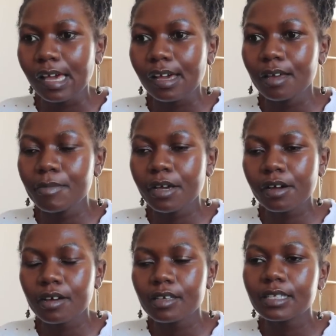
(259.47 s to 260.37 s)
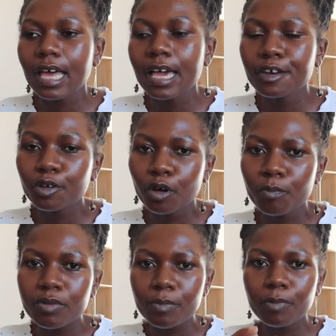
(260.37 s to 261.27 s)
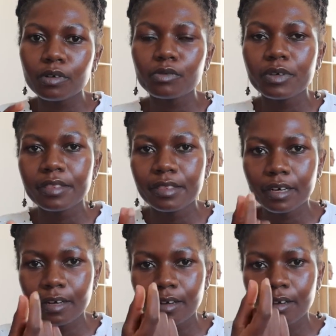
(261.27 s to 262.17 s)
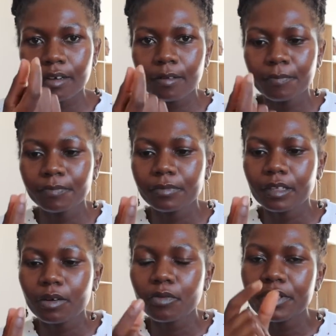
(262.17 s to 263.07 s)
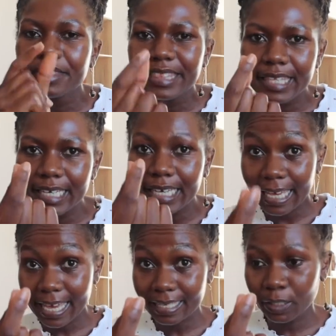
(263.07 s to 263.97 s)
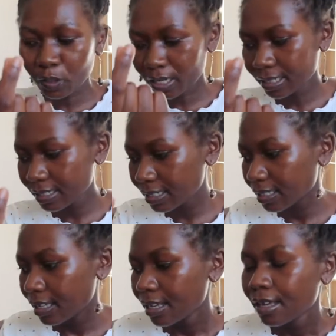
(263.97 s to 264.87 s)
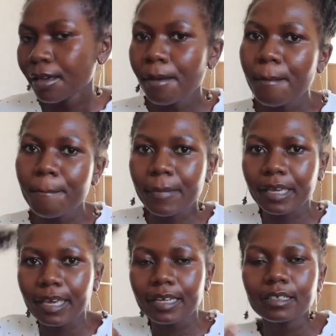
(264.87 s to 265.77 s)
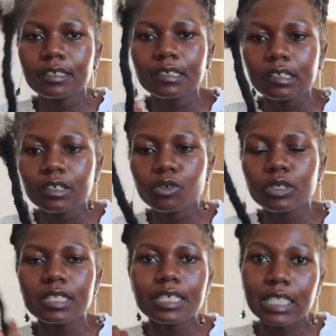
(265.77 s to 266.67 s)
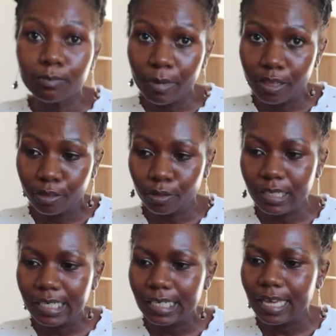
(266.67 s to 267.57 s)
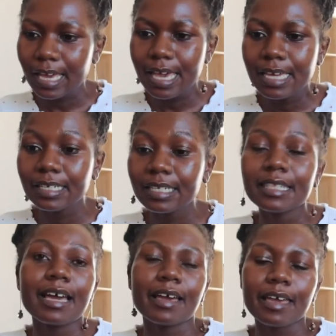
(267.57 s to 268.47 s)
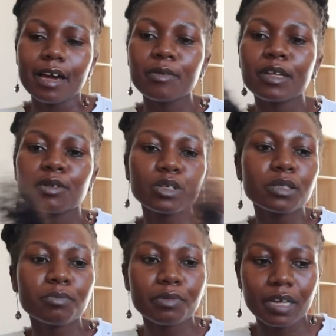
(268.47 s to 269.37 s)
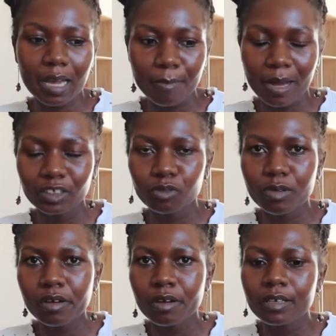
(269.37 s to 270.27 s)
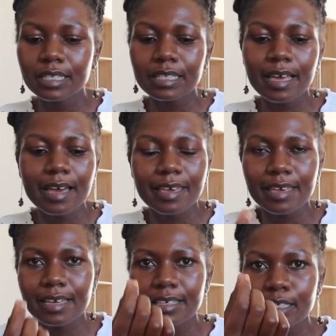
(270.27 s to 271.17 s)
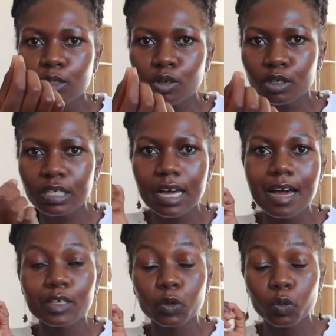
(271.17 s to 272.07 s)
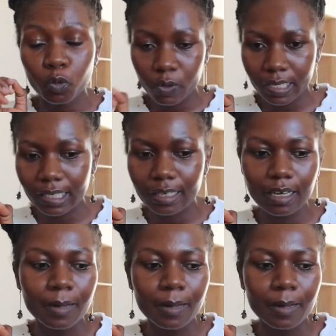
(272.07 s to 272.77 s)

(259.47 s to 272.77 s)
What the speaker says: because I know people with thick hair strands can use this method and their hair will not break much, because their hair is not as weak